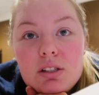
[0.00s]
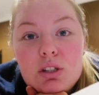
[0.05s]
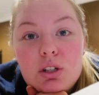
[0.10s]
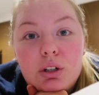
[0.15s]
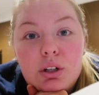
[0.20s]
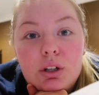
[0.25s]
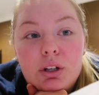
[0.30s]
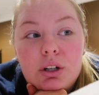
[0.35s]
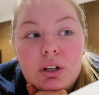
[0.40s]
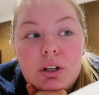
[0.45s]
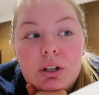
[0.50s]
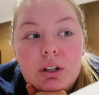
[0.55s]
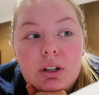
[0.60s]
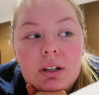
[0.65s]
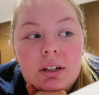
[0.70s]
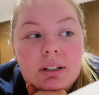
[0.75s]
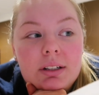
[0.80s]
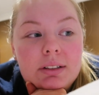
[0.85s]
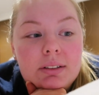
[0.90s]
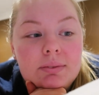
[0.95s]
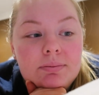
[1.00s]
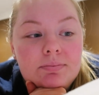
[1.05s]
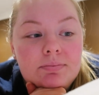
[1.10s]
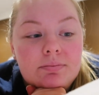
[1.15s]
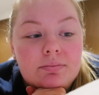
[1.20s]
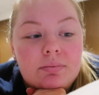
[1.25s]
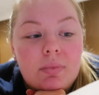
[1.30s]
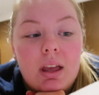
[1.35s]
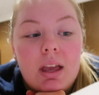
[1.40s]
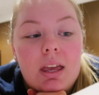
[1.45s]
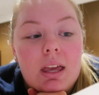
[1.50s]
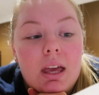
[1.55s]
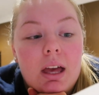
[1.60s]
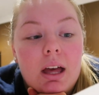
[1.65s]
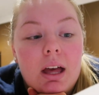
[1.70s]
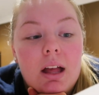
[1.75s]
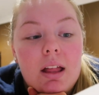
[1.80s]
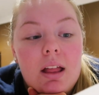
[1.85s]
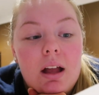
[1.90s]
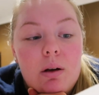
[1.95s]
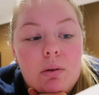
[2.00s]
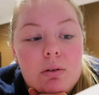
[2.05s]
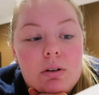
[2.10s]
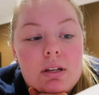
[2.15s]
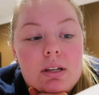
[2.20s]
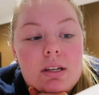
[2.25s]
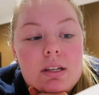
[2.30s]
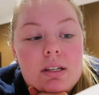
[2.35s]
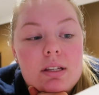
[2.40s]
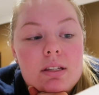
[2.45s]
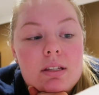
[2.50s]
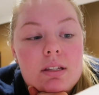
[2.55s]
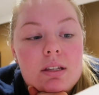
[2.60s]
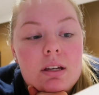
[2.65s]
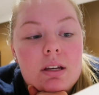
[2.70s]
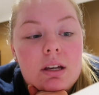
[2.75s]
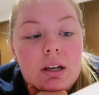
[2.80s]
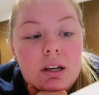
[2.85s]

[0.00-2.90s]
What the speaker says: So yeah, that was